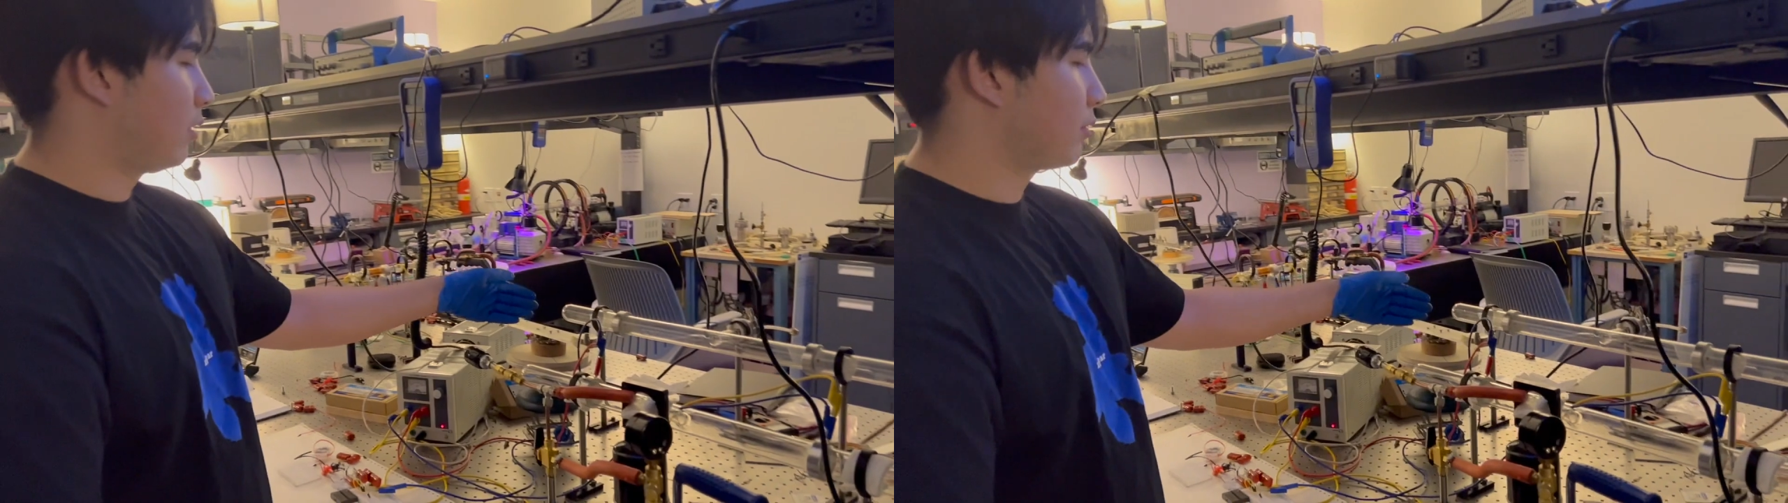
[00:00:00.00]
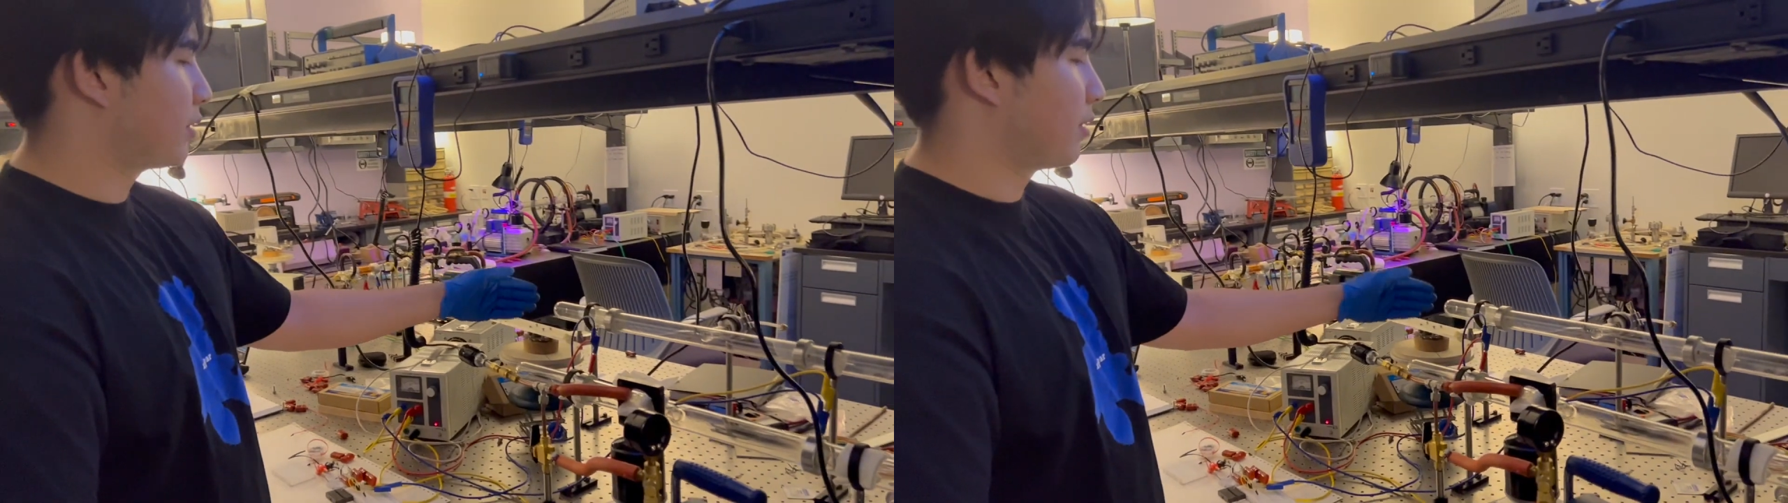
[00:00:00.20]

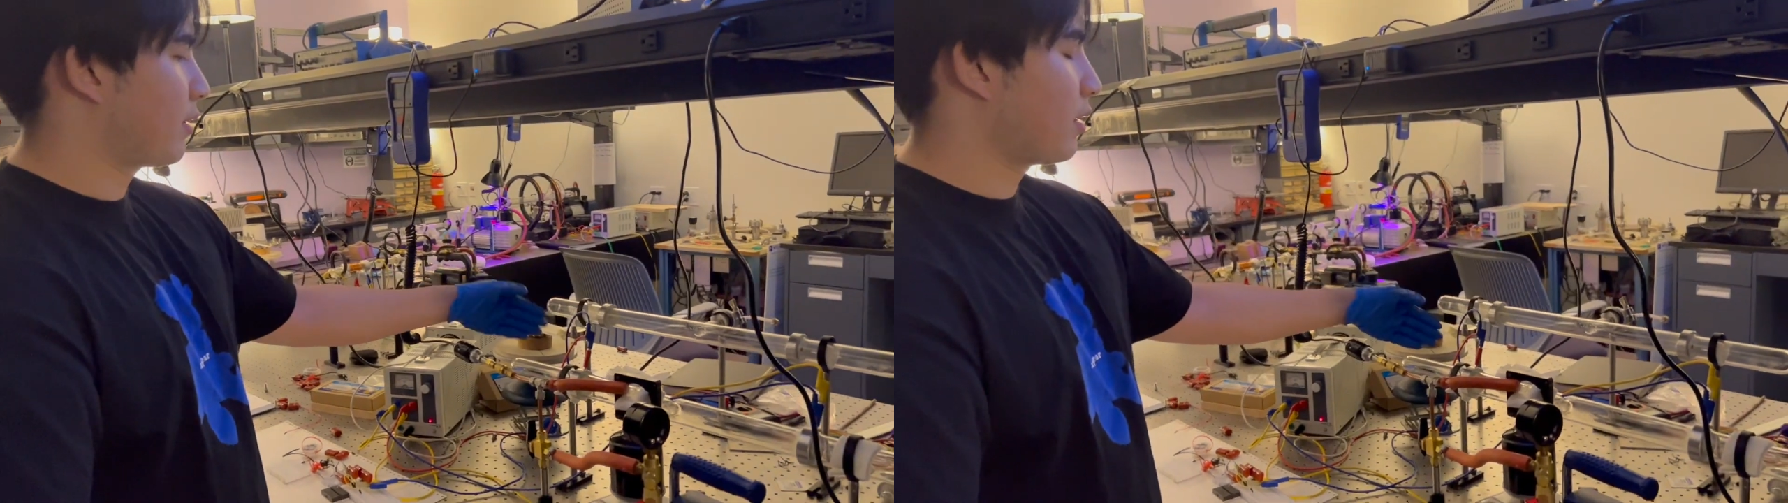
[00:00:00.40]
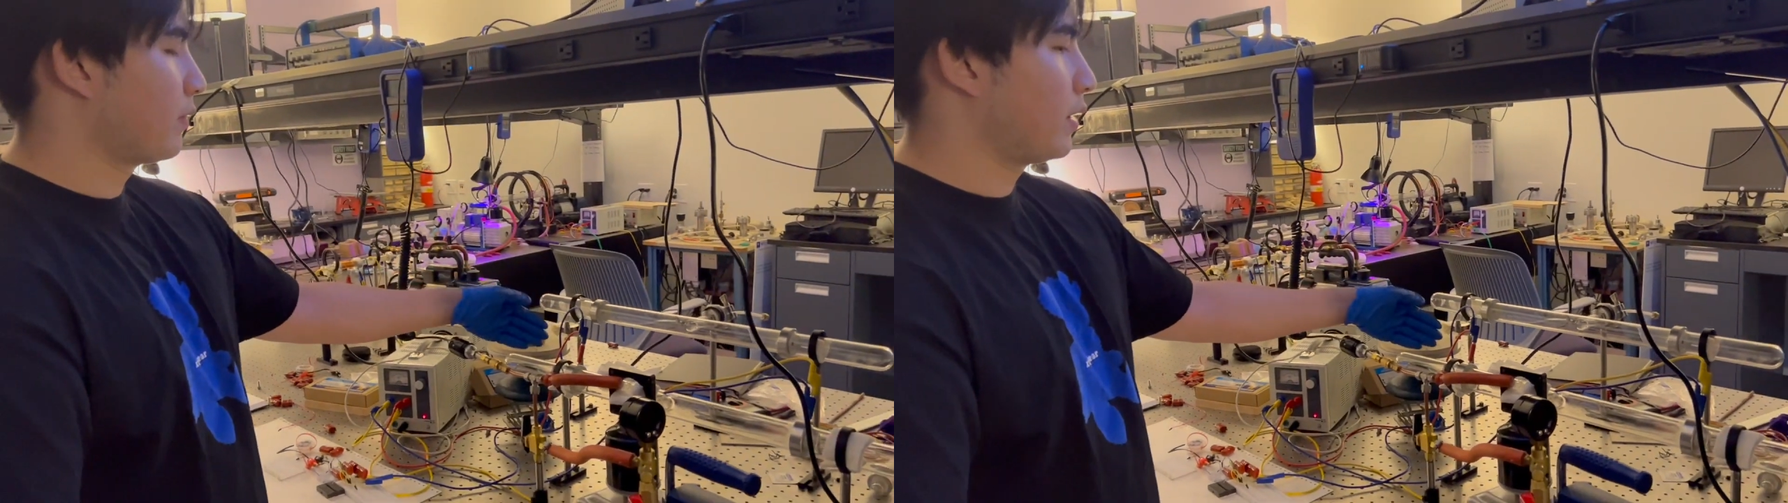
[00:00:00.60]
2000
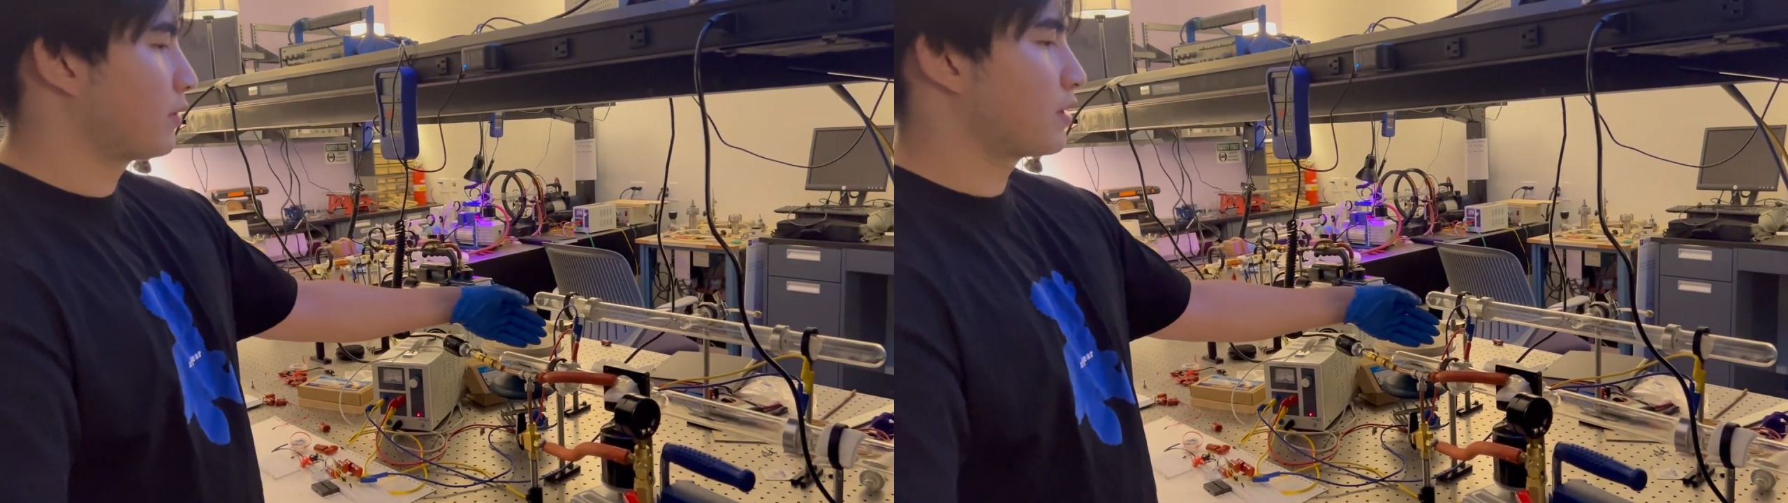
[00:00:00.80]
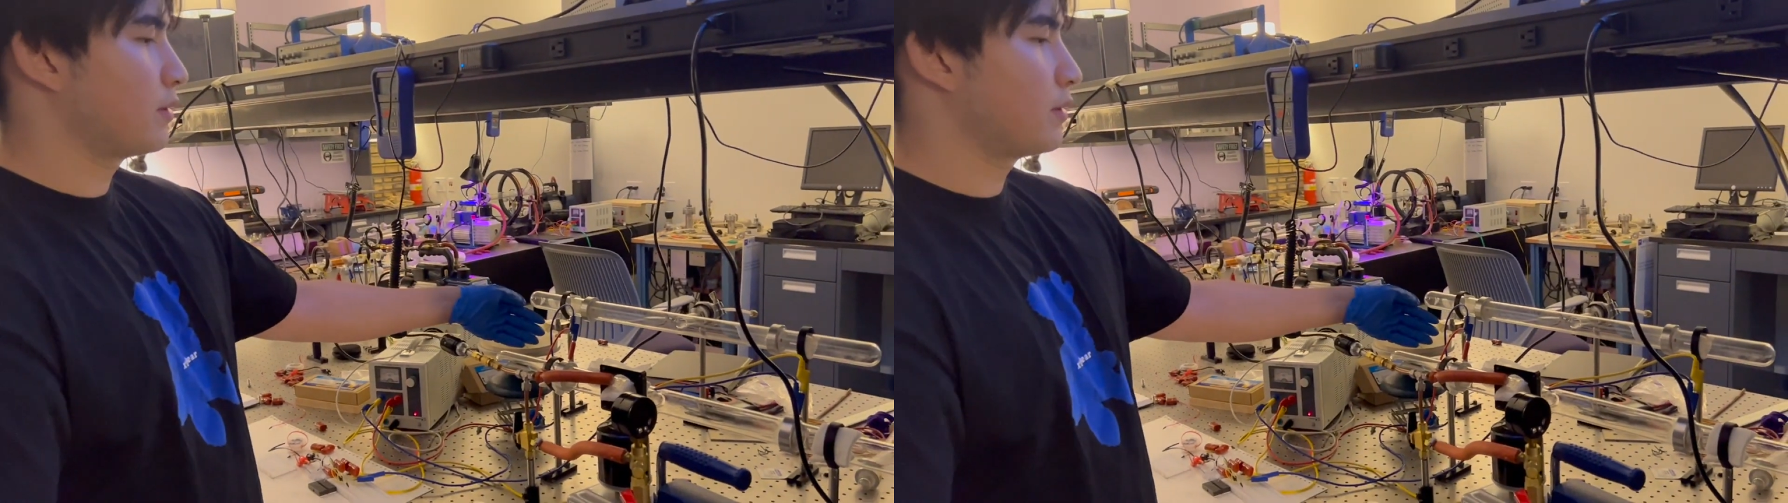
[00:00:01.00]
volts